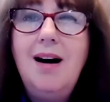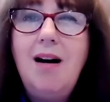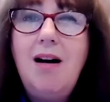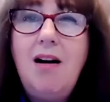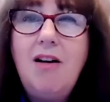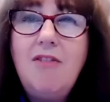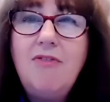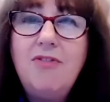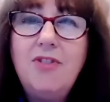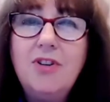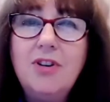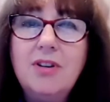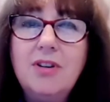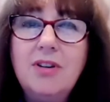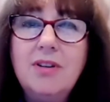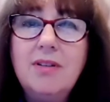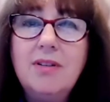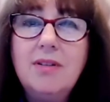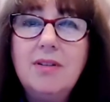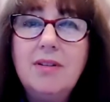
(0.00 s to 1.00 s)

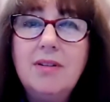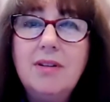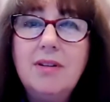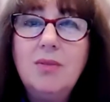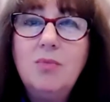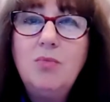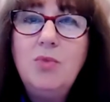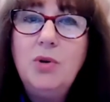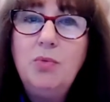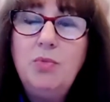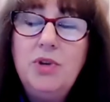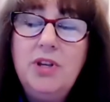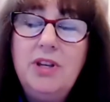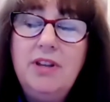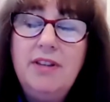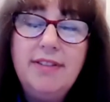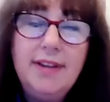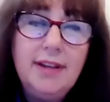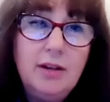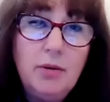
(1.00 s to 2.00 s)
Often, when we
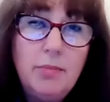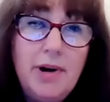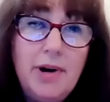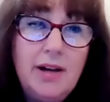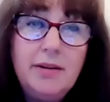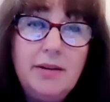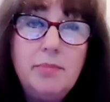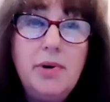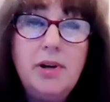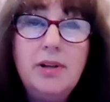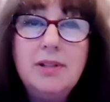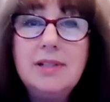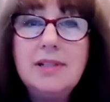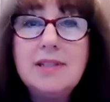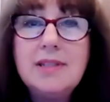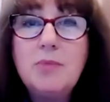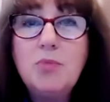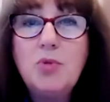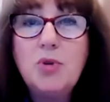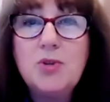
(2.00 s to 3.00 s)
think about abundance
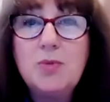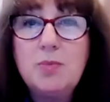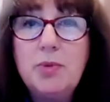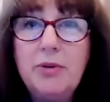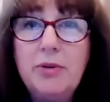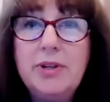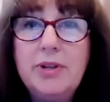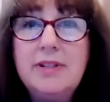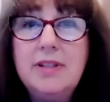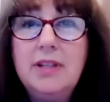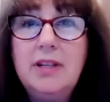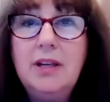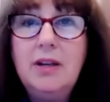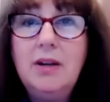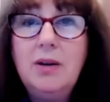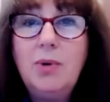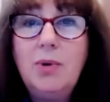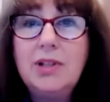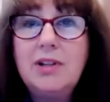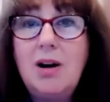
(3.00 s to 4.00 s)
and prosperity,
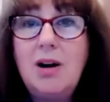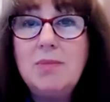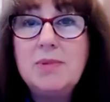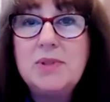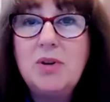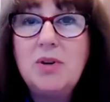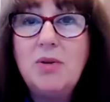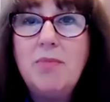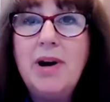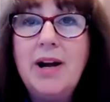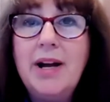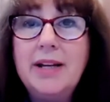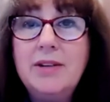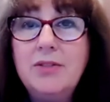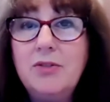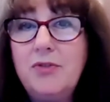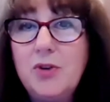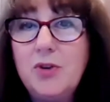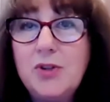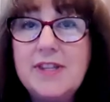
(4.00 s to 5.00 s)
what comes to your mind,
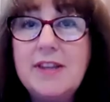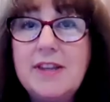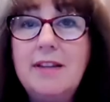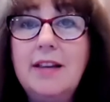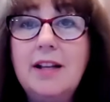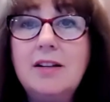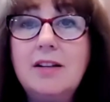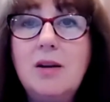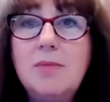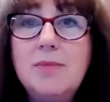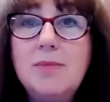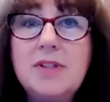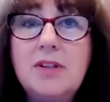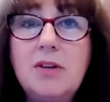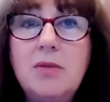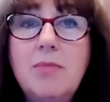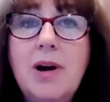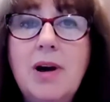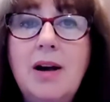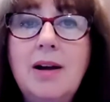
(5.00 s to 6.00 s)
the first thing that comes to
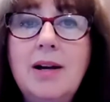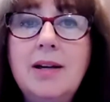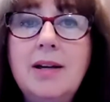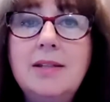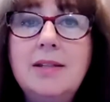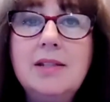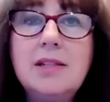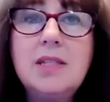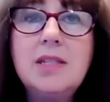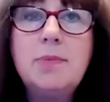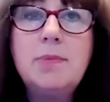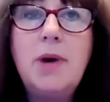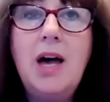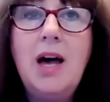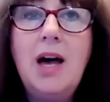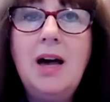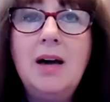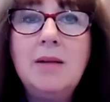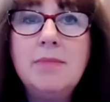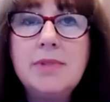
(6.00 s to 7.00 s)
your mind is
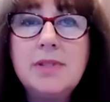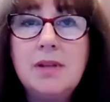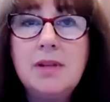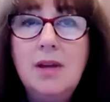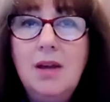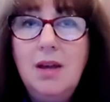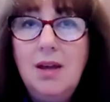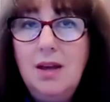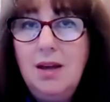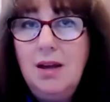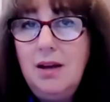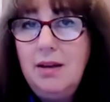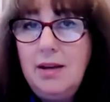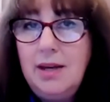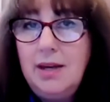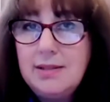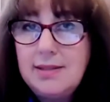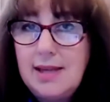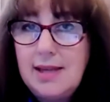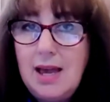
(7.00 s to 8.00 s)
perhaps a
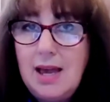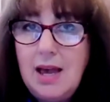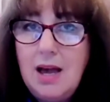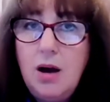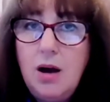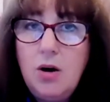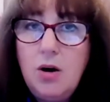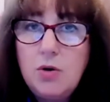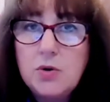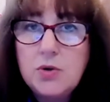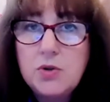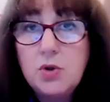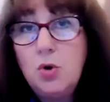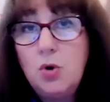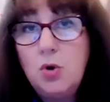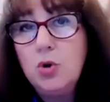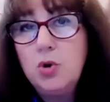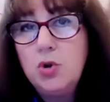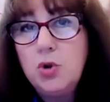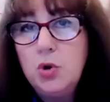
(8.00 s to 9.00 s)
nice house
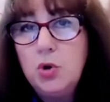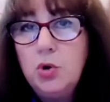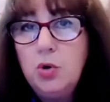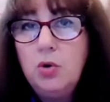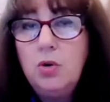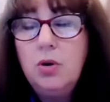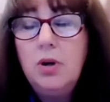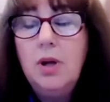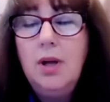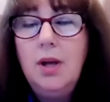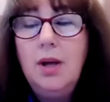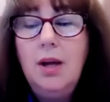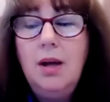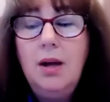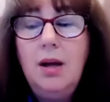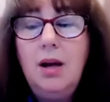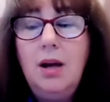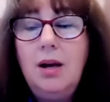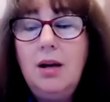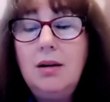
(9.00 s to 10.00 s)
or two.
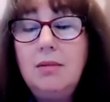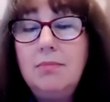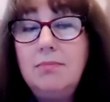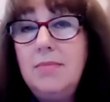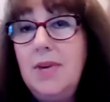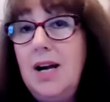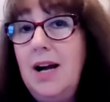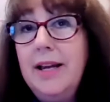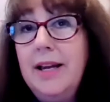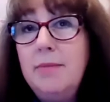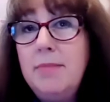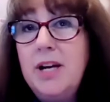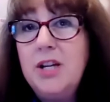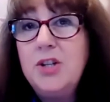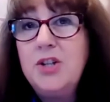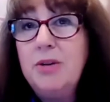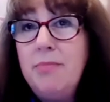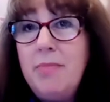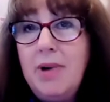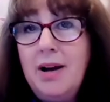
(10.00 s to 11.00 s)
I
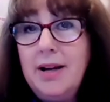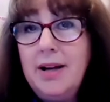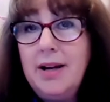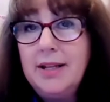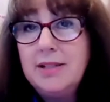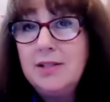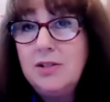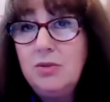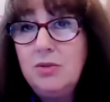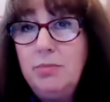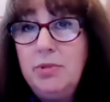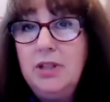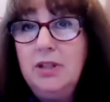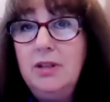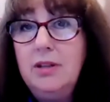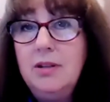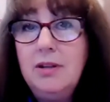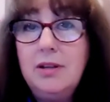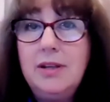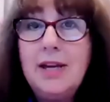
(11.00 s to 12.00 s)
imagine mine to
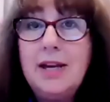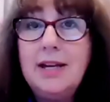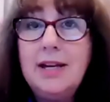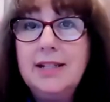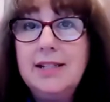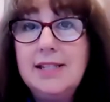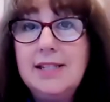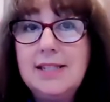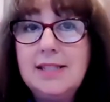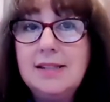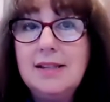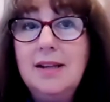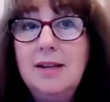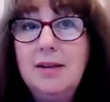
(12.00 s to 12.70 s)
be a nice